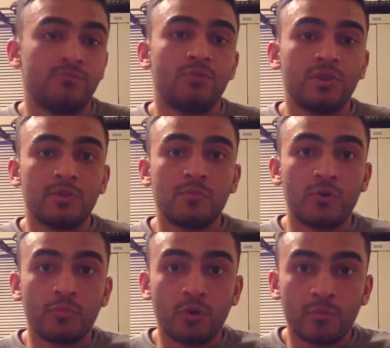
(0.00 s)
one of the
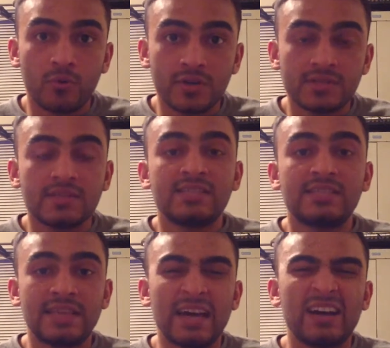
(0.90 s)
more important points,
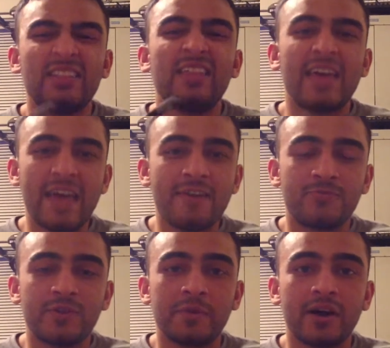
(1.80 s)
tell
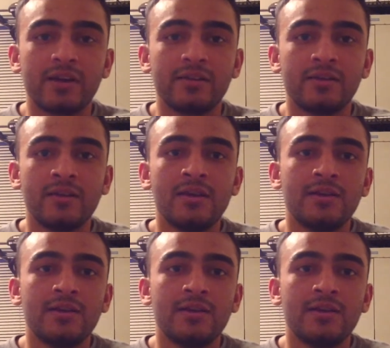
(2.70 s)
everybody.